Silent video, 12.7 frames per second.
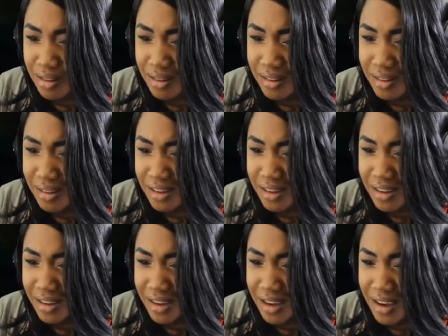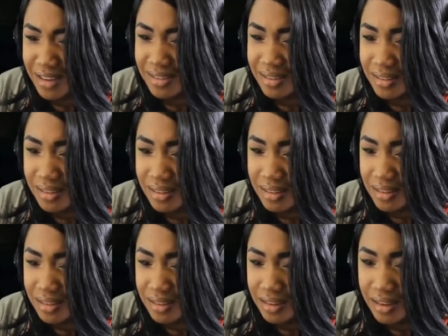of the scorpion and the
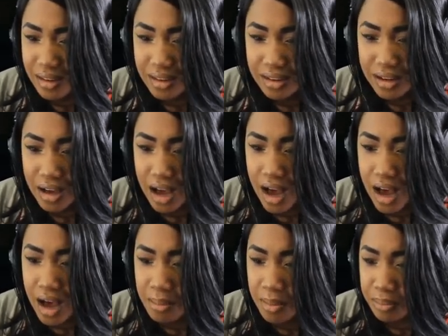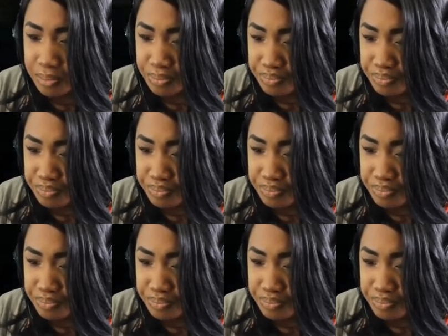frog. Are you familiar?